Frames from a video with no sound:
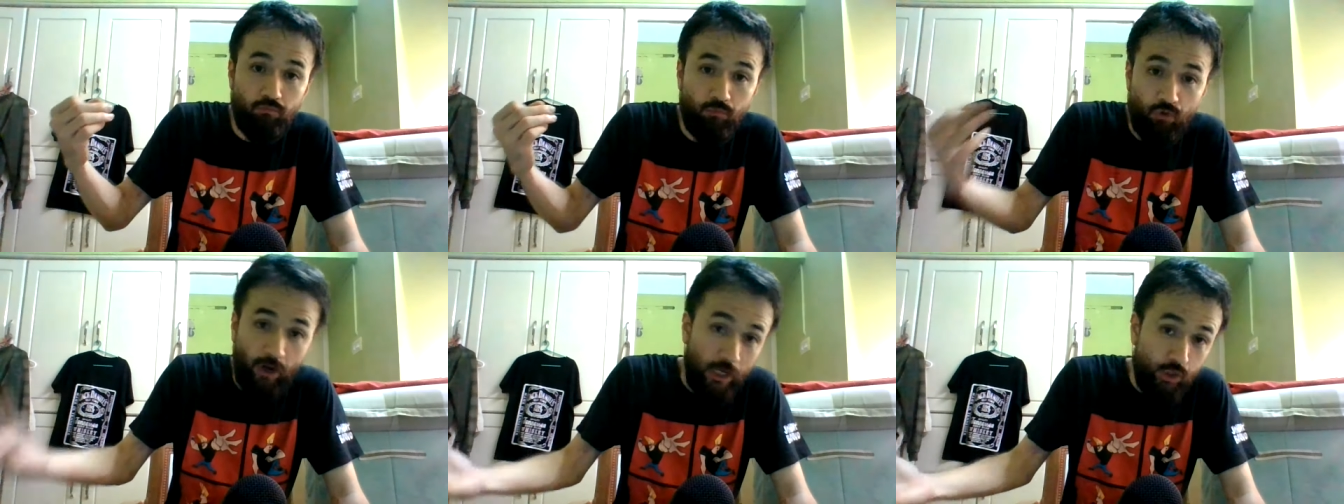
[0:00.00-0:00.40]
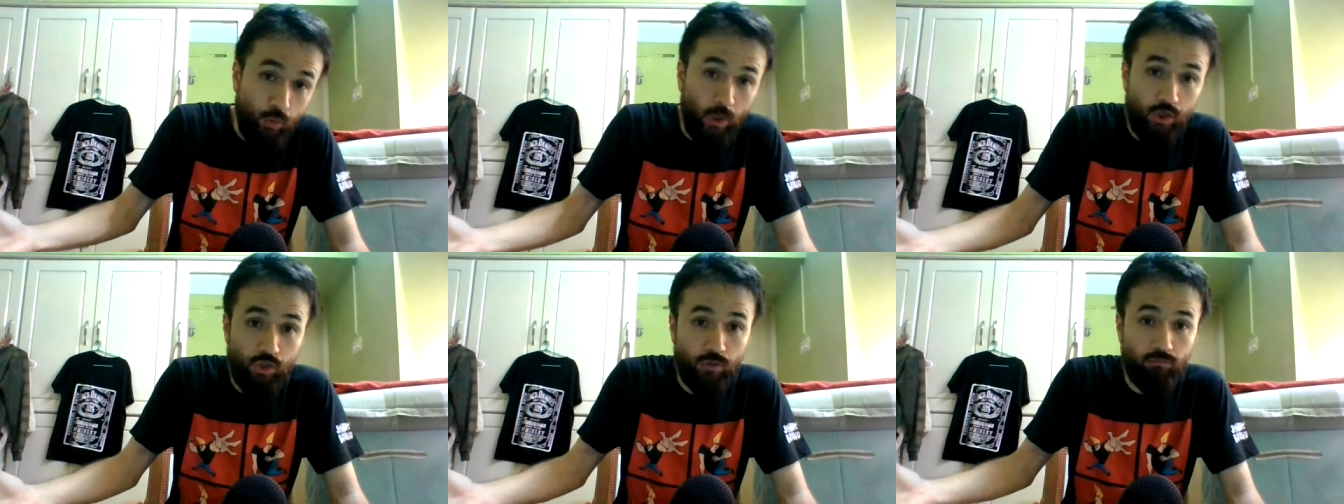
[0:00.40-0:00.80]

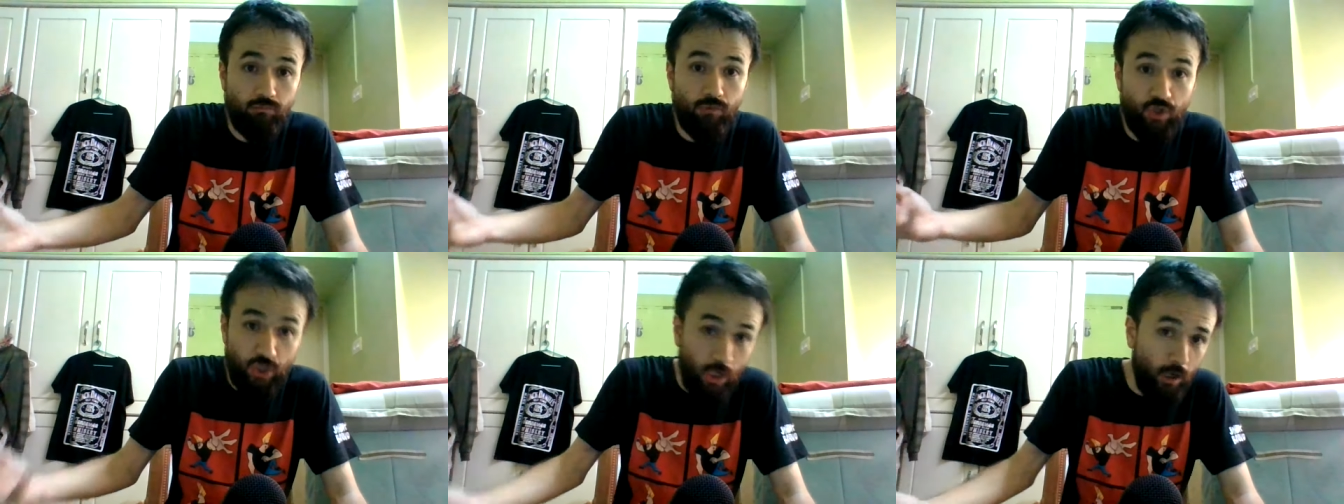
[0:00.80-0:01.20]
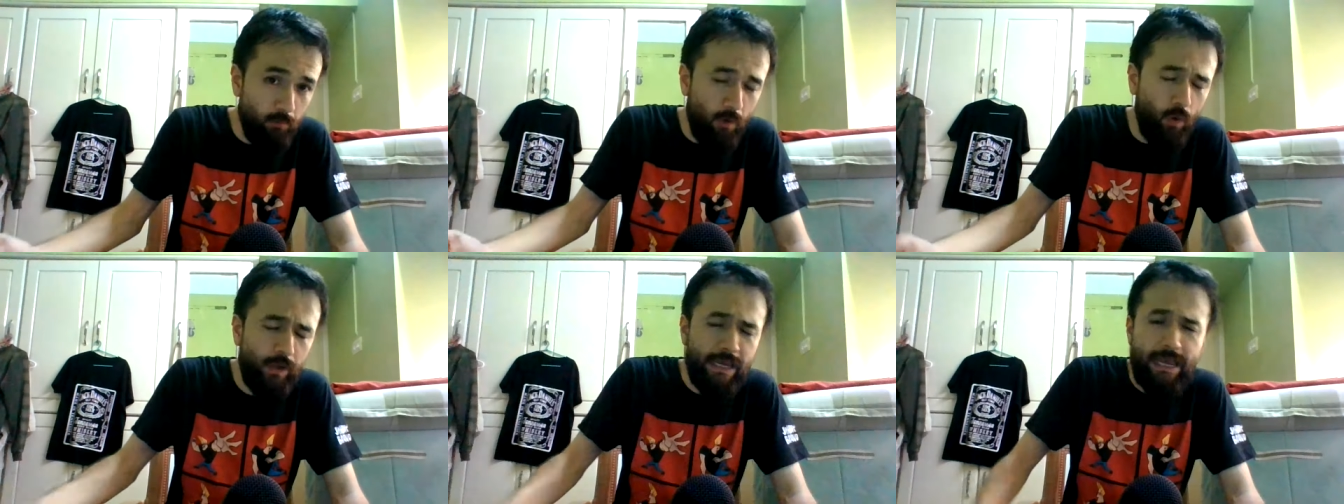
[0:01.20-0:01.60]
graduation
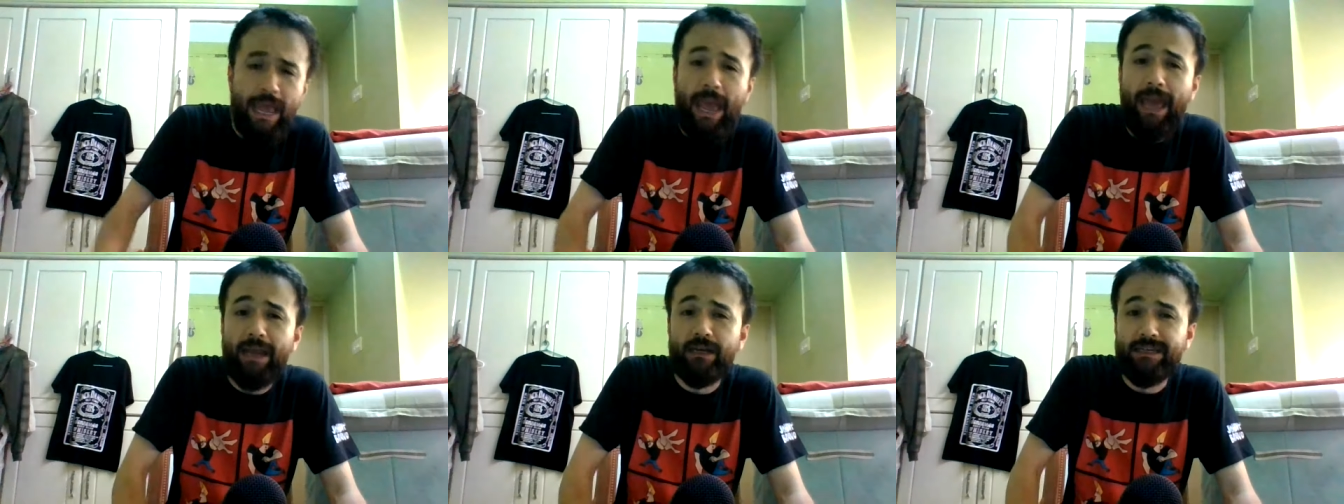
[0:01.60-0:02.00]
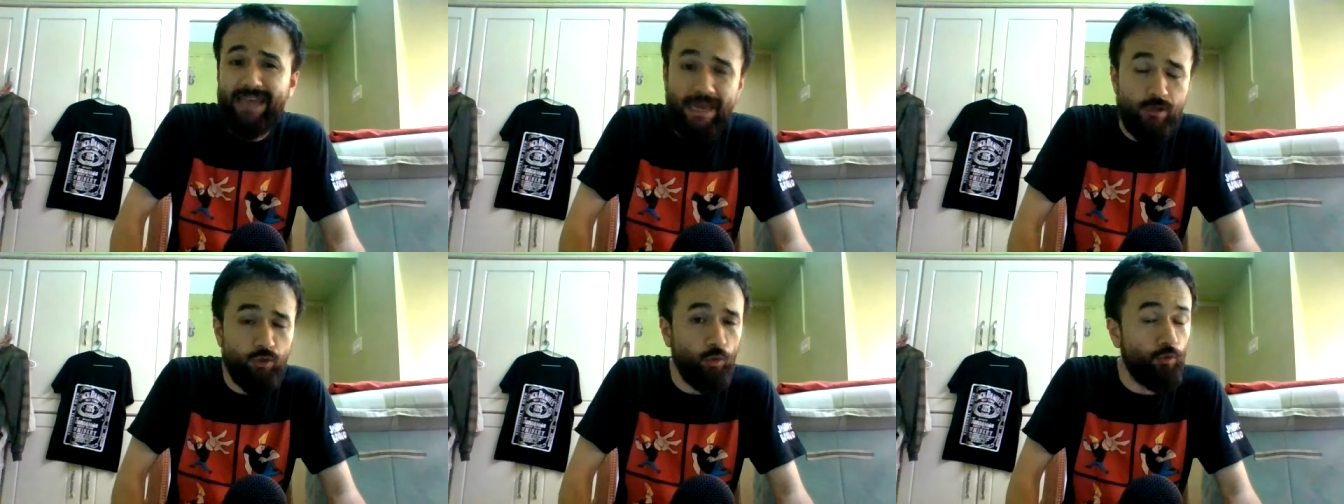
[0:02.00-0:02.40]
ceremony and
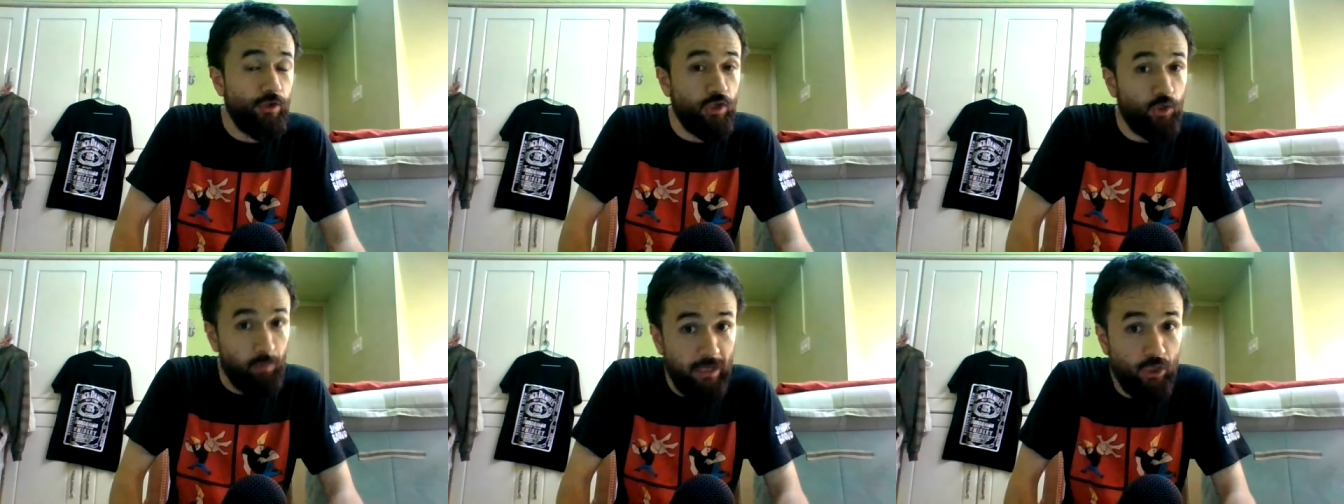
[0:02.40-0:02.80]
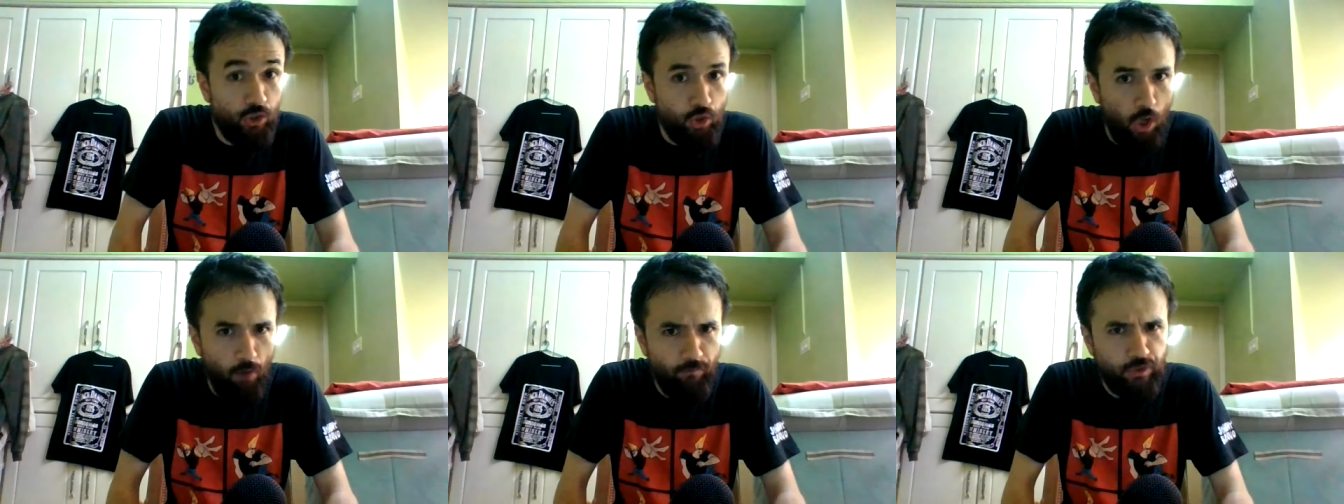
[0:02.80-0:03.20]
canceled the
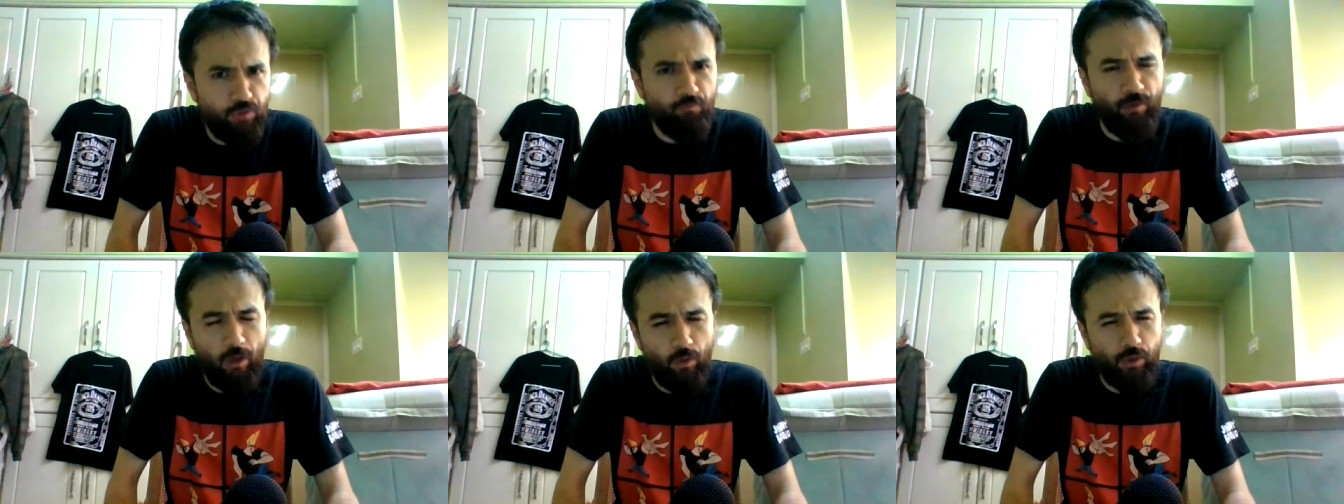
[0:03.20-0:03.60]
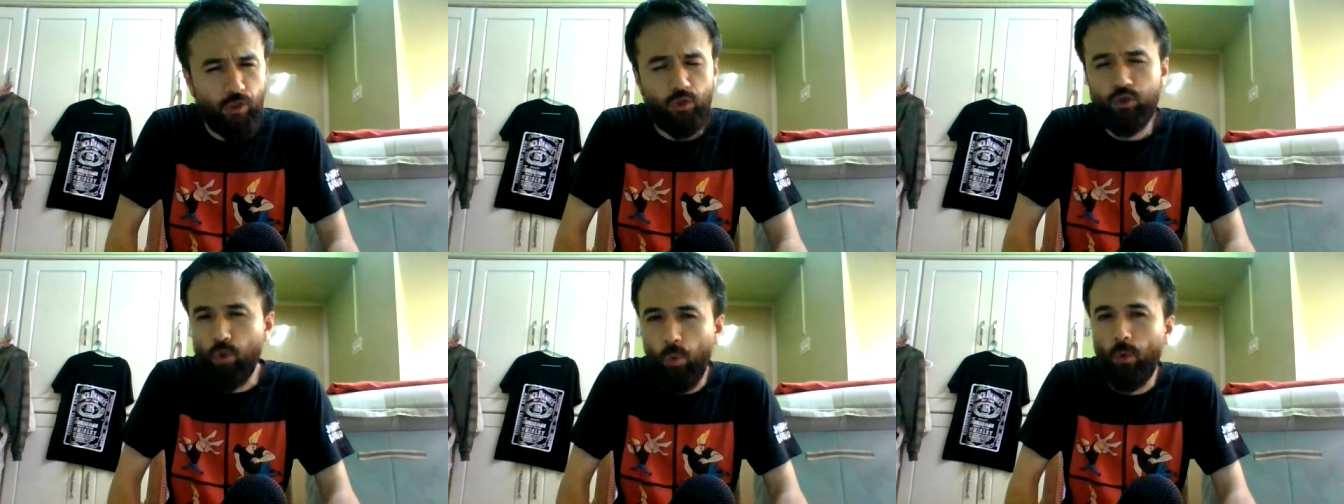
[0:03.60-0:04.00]
speech of its
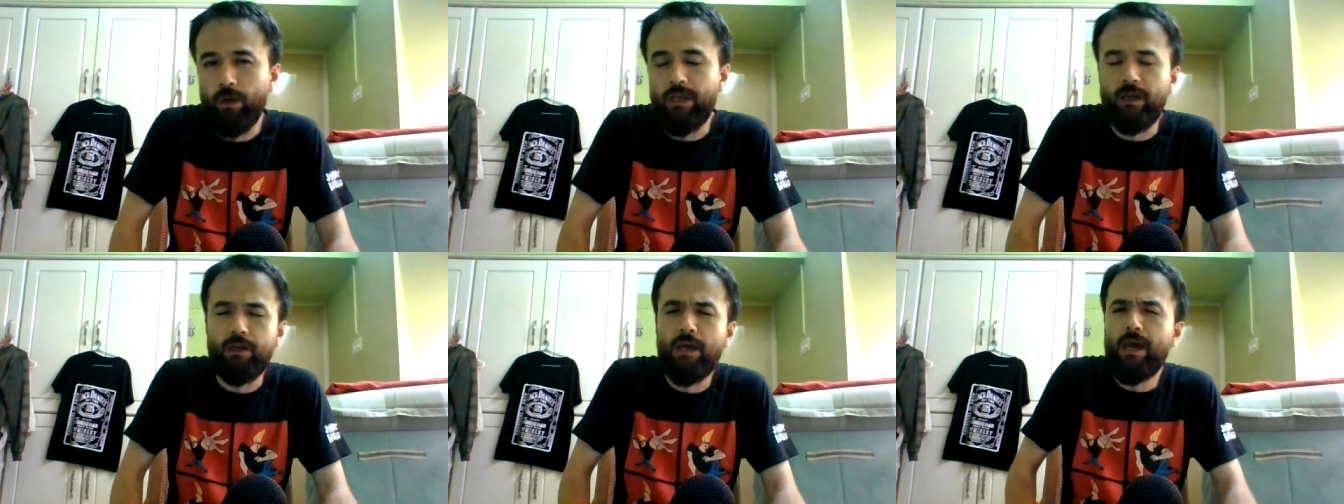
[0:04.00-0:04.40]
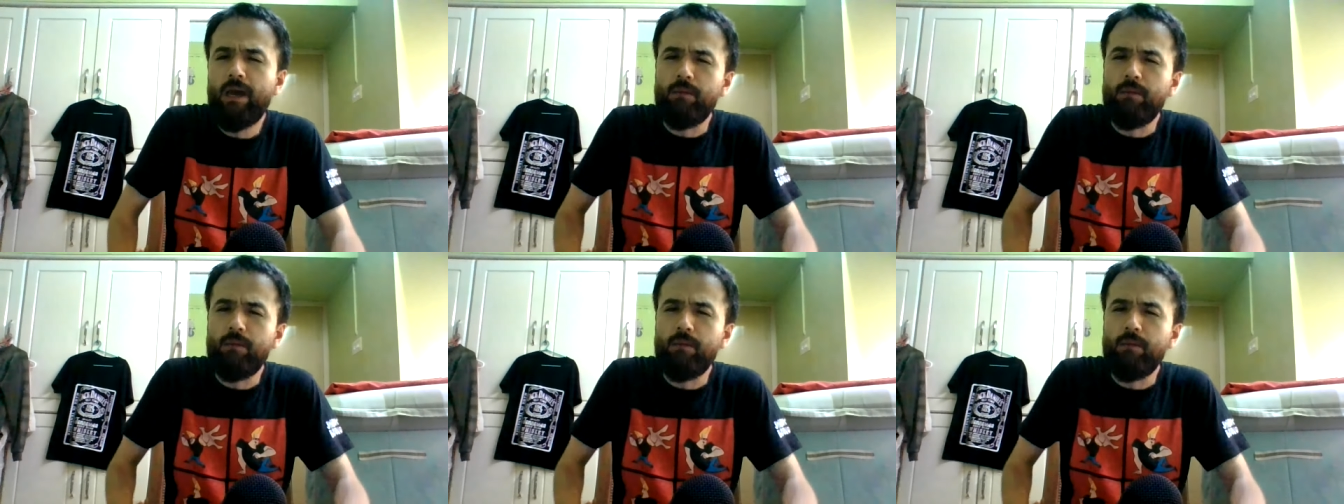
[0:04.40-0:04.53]
valedictorian